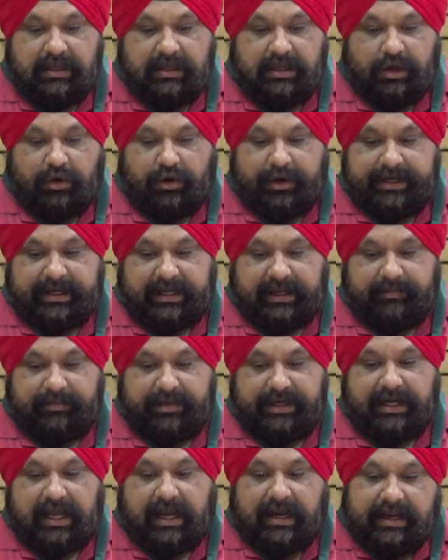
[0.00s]
Giloy
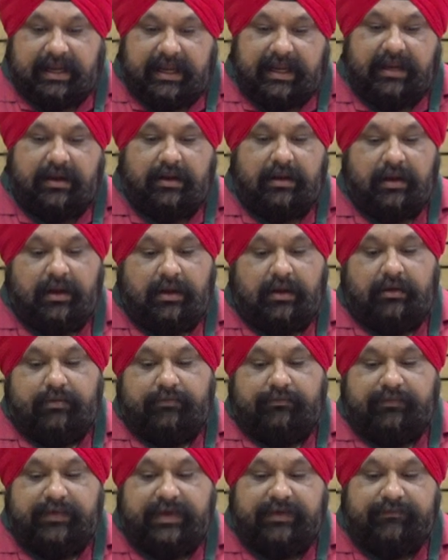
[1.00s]
tablet. Again,
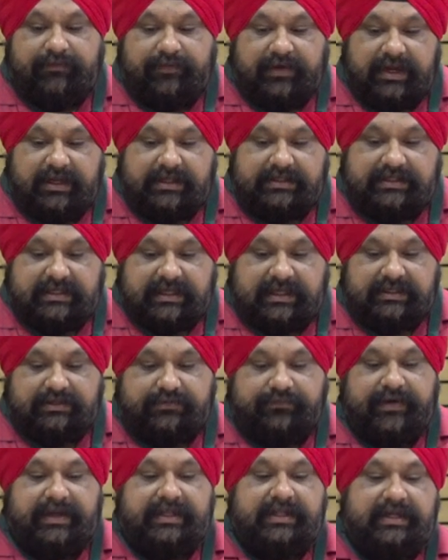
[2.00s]
we
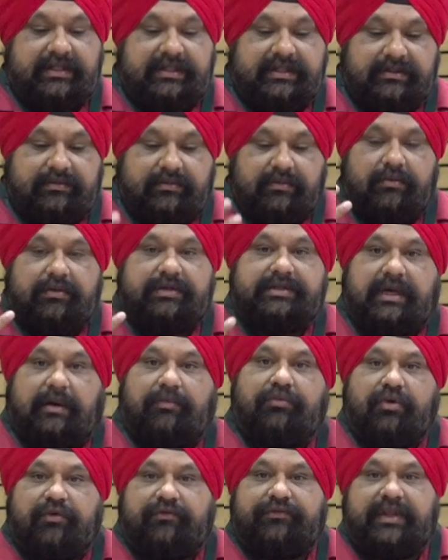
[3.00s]
searched whether
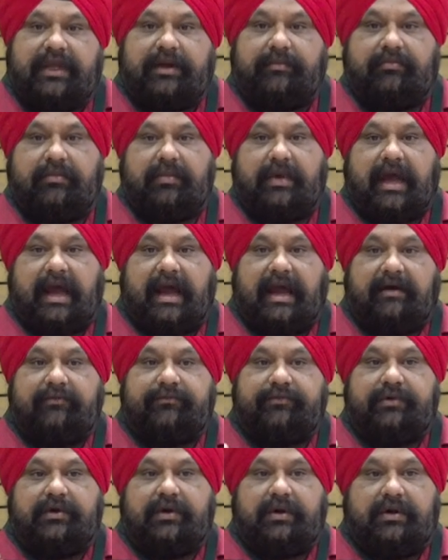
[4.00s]
some of them
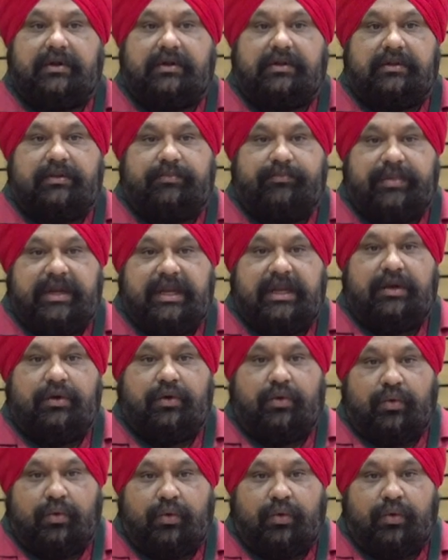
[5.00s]
have been